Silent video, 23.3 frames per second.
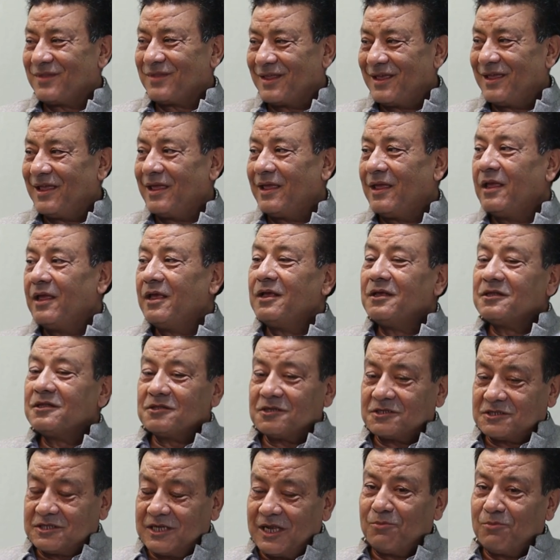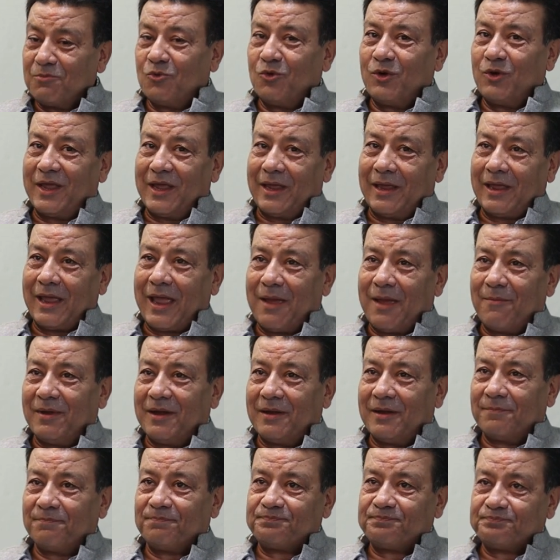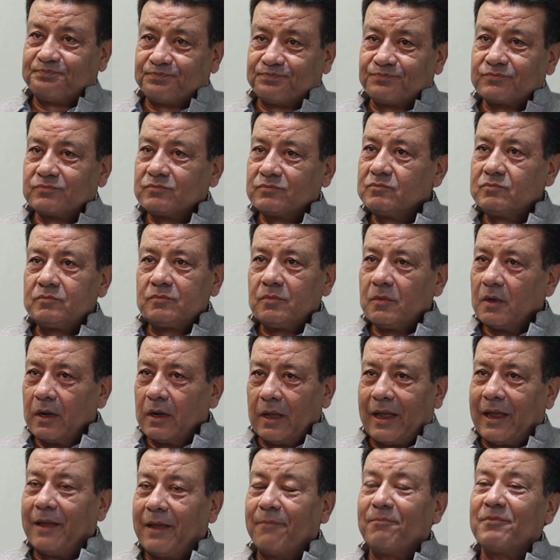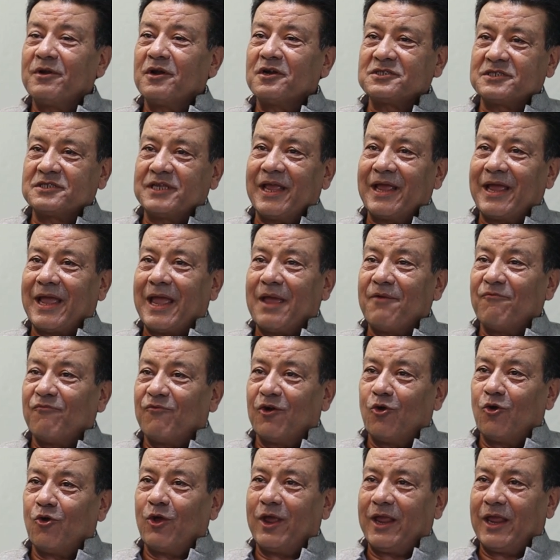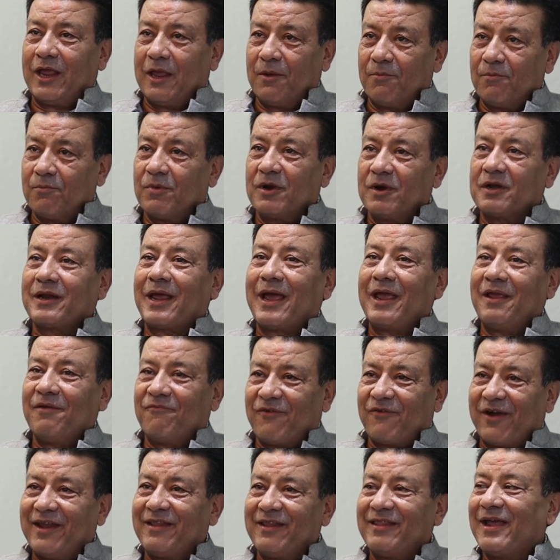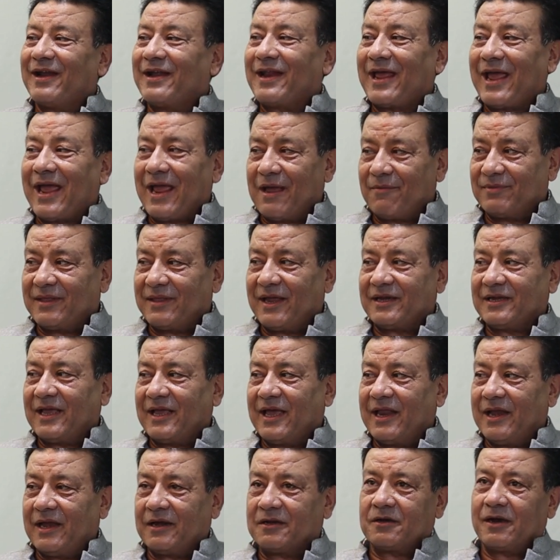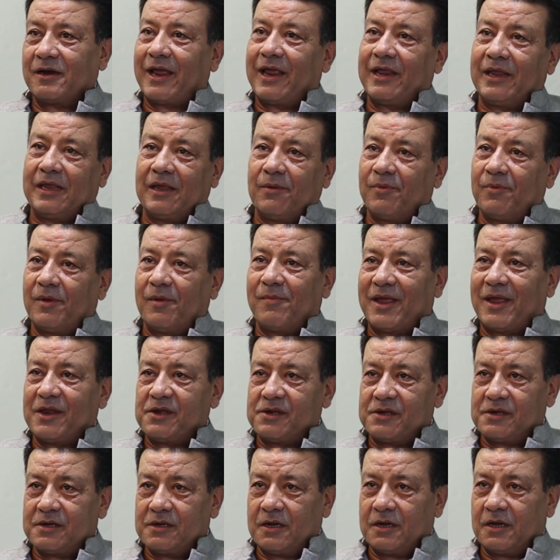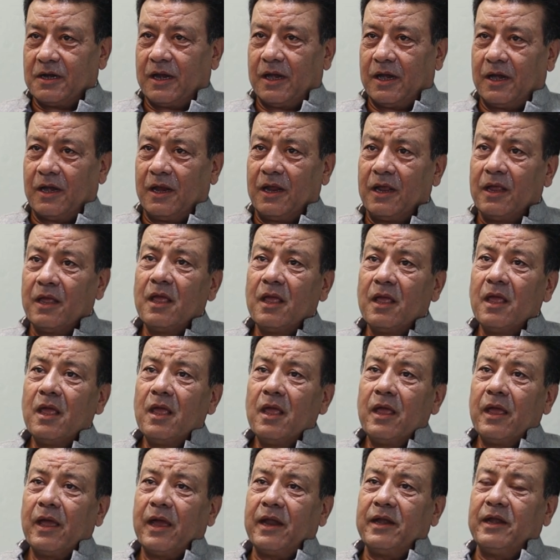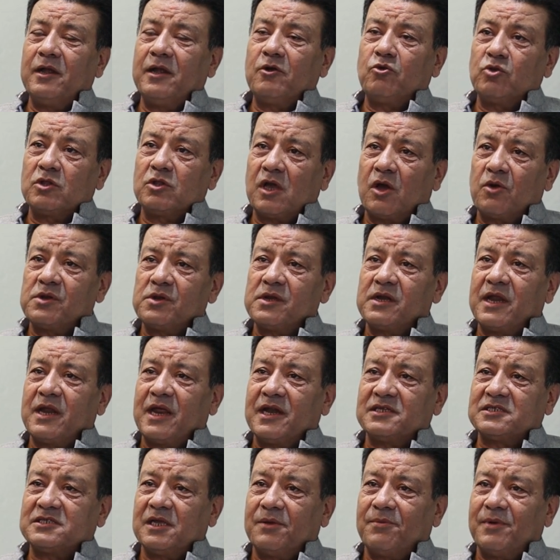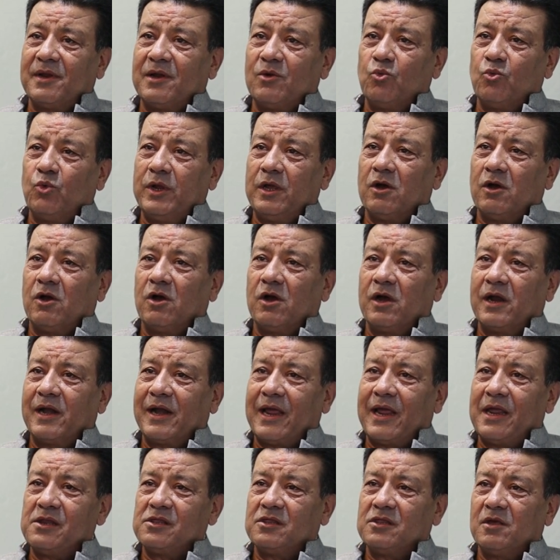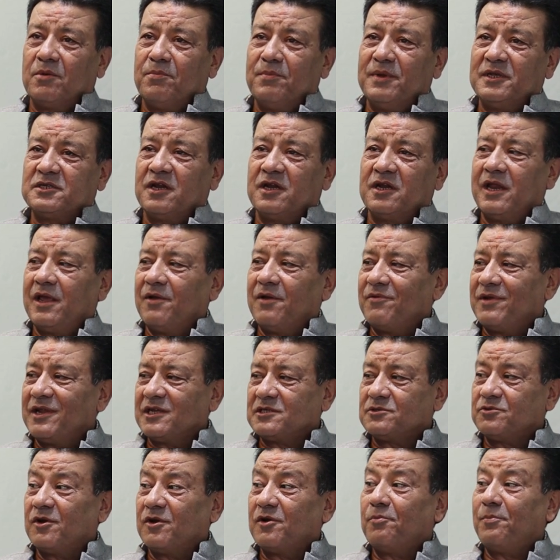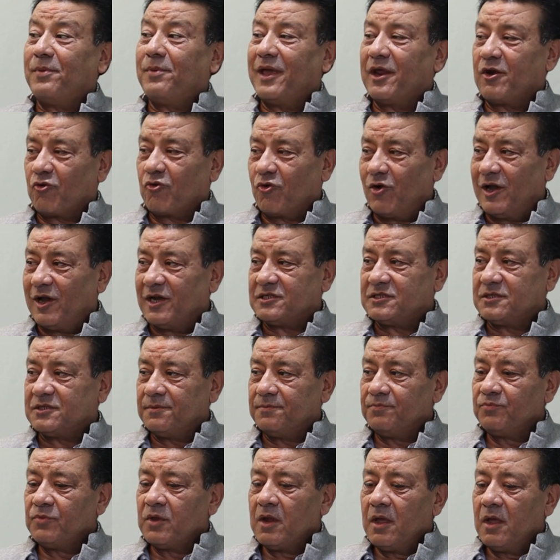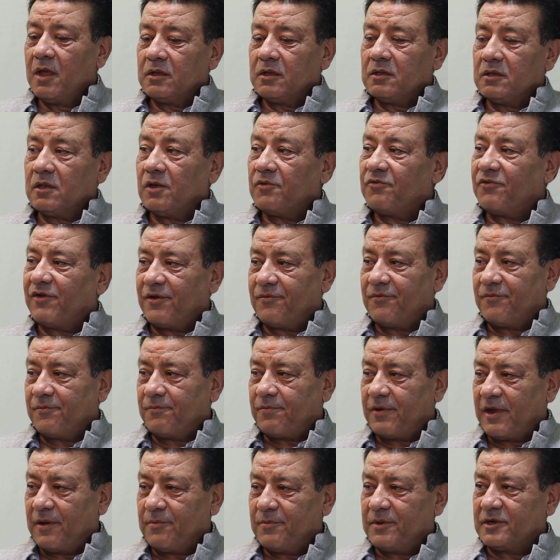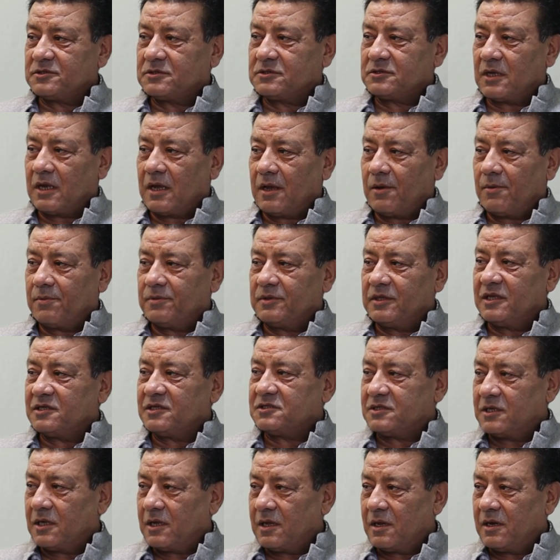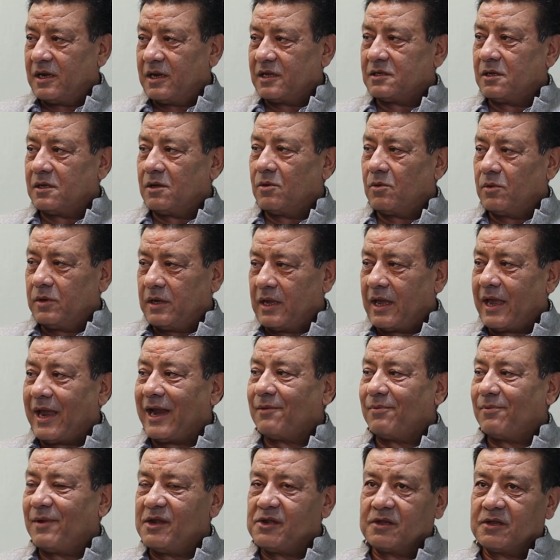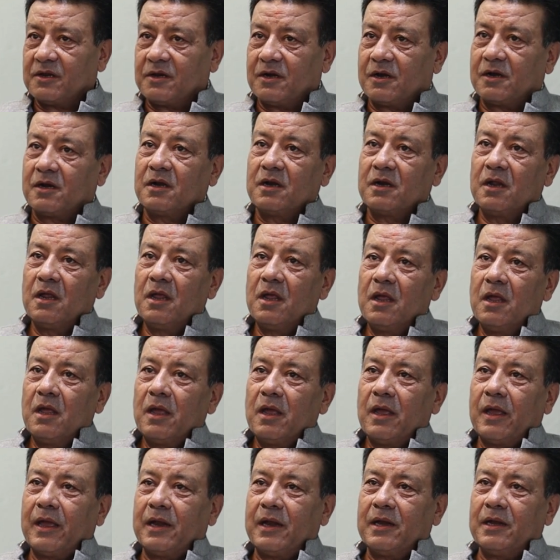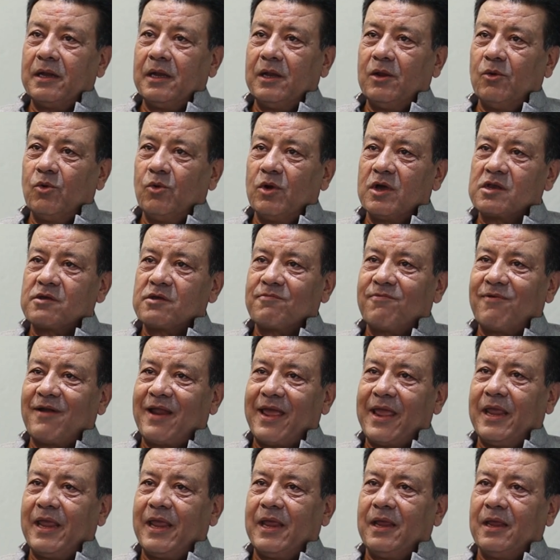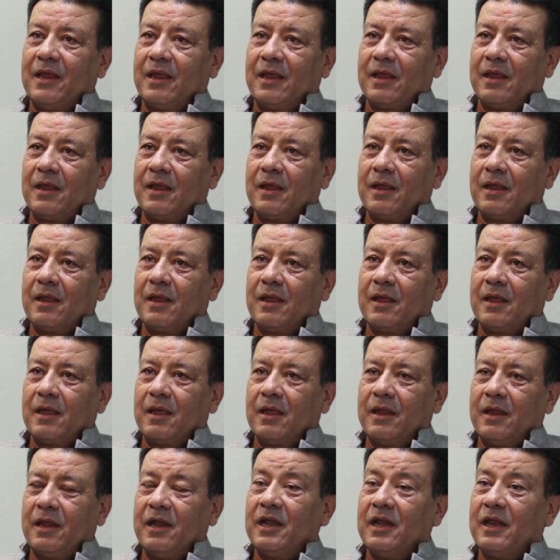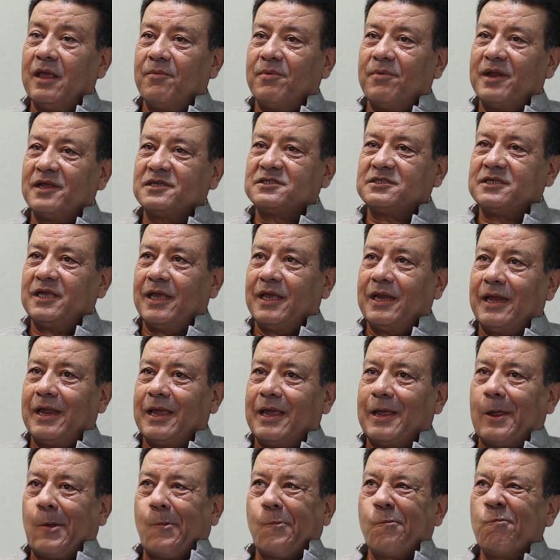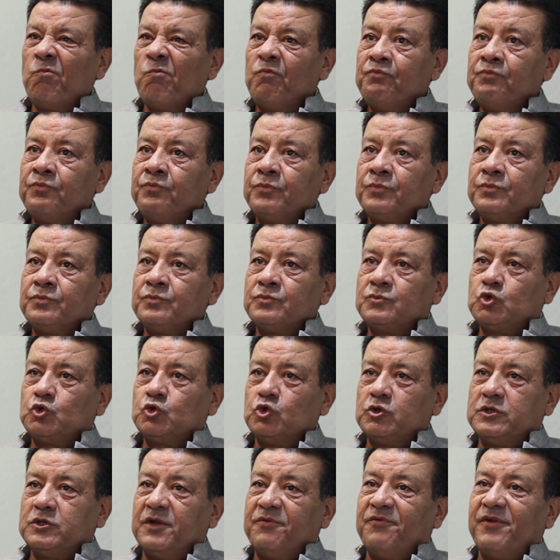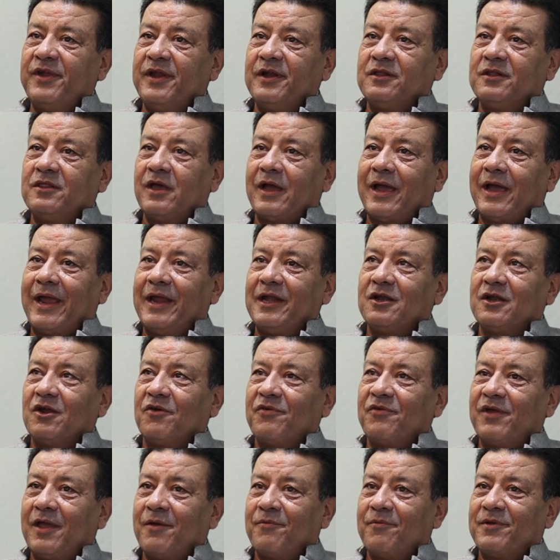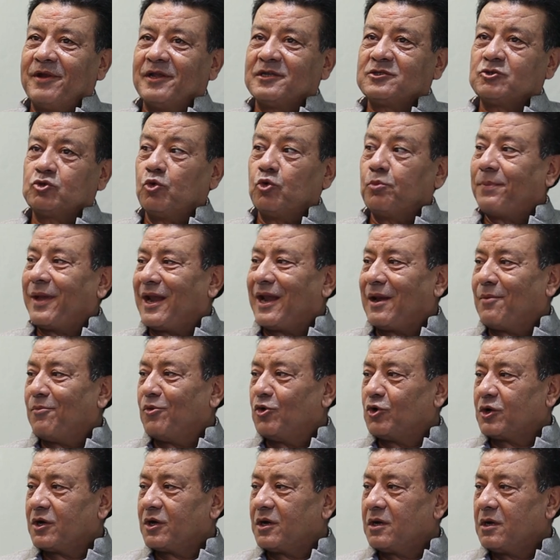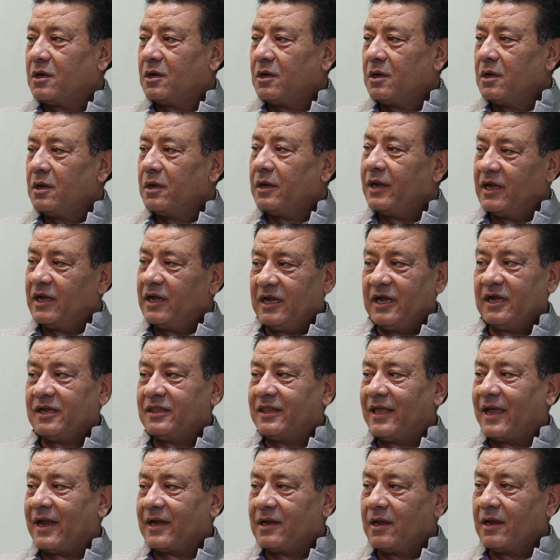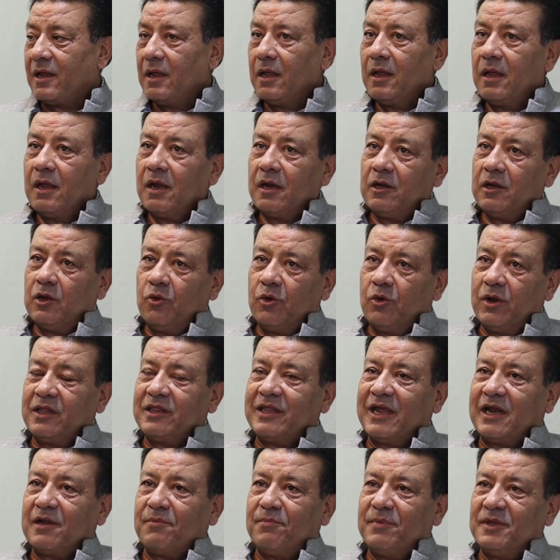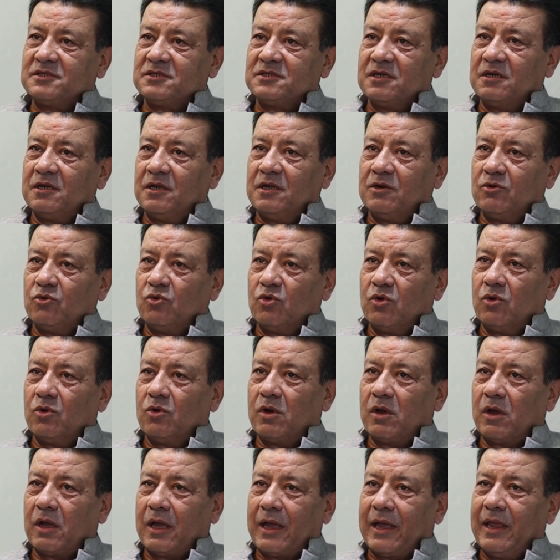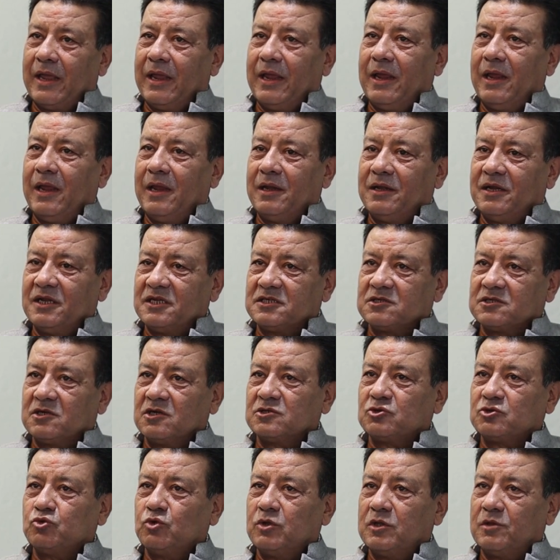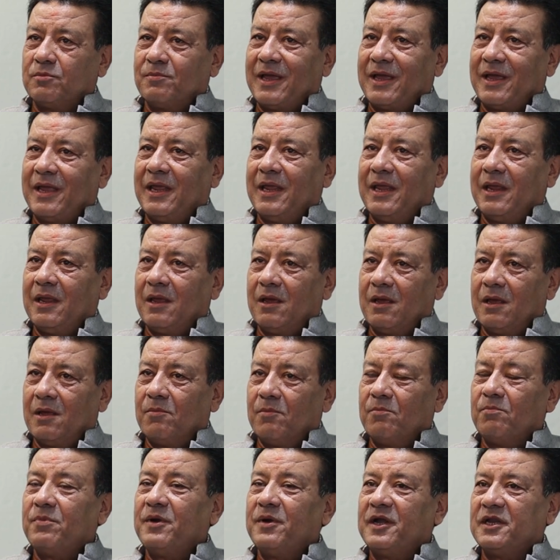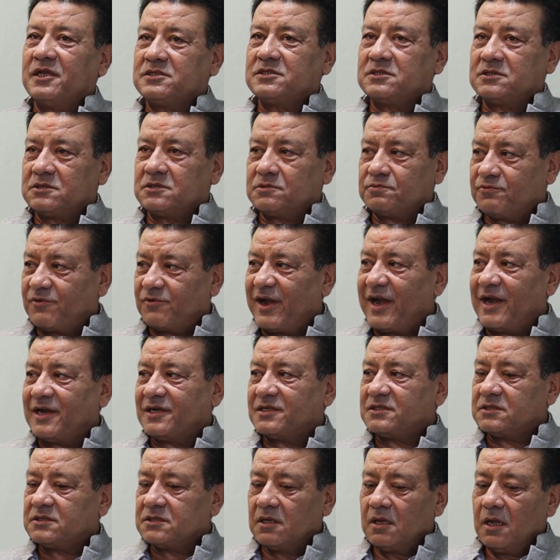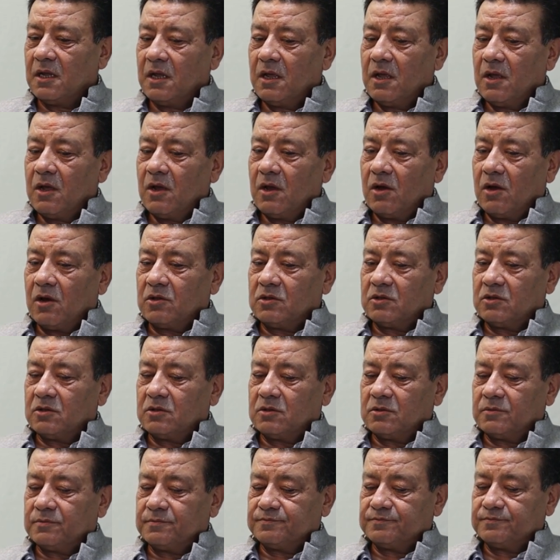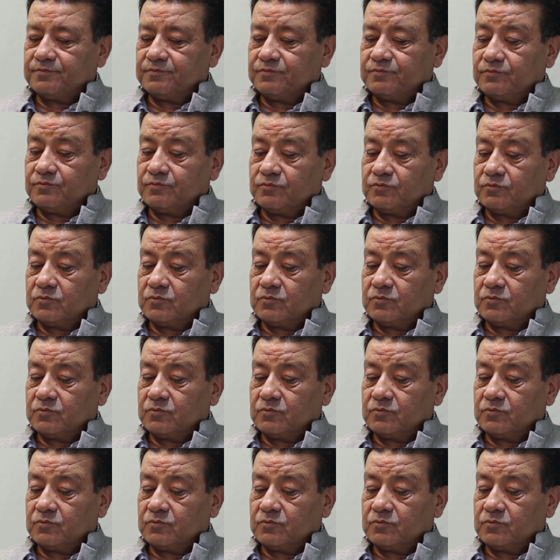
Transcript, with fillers: Right? The same way, I mean, I am not saying I am following him, but I find that I have that character, I keep imagining. And in 2007, we organized the Mission Everest for Bear Grylls, the fam famous uh, this, uh, adventurer. Uh, yeah, adventurer. And he was flying uh, in Everest area to defeat the height of Everest through paramotor. He did that. During that mission, you know, I discussed with my British friends on